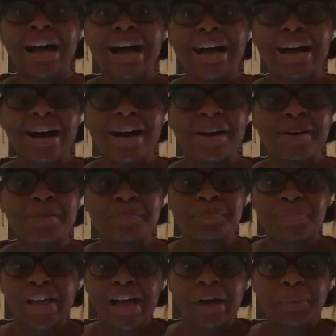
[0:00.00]
yeah,
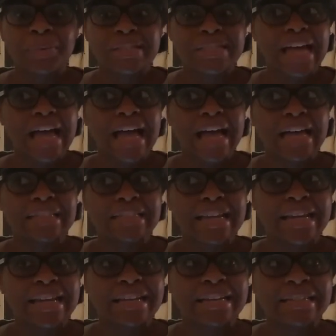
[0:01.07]
um, that was that,
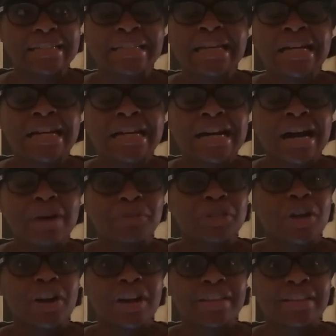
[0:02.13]
and I'm
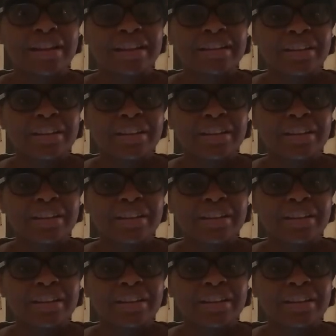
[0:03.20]
sorry that I